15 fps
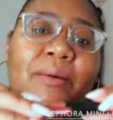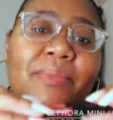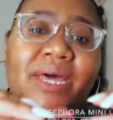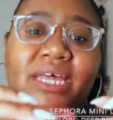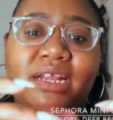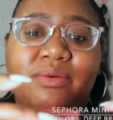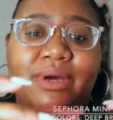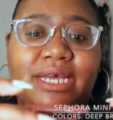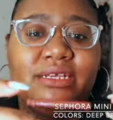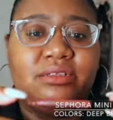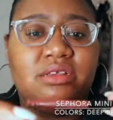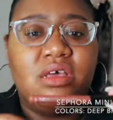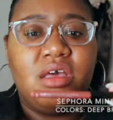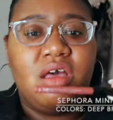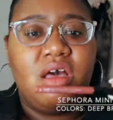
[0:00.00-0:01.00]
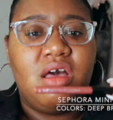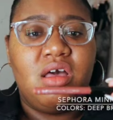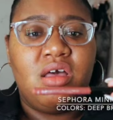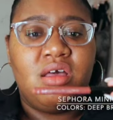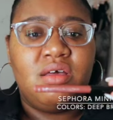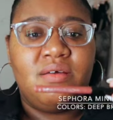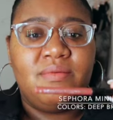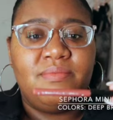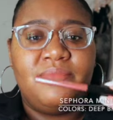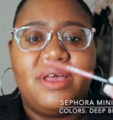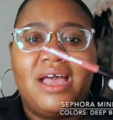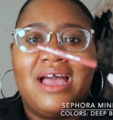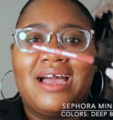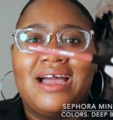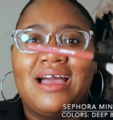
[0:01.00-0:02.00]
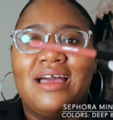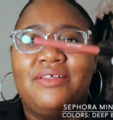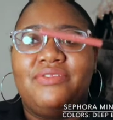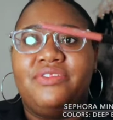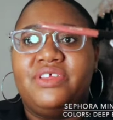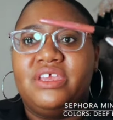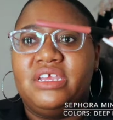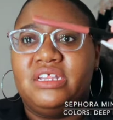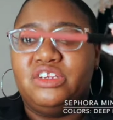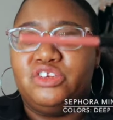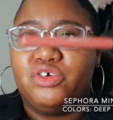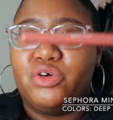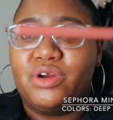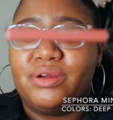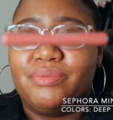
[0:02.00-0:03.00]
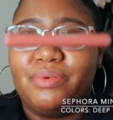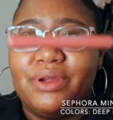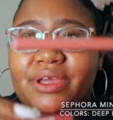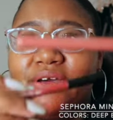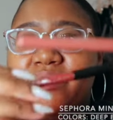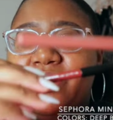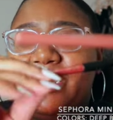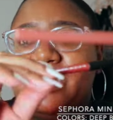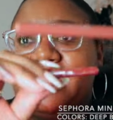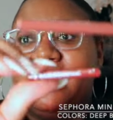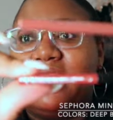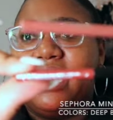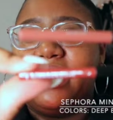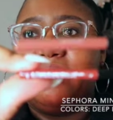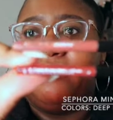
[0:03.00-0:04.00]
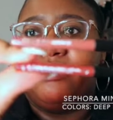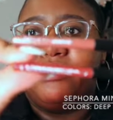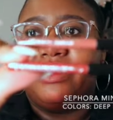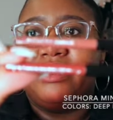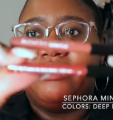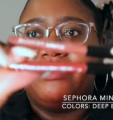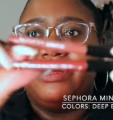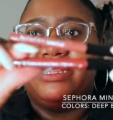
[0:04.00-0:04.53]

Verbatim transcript: but anyways, um I got the dark brown and the light brown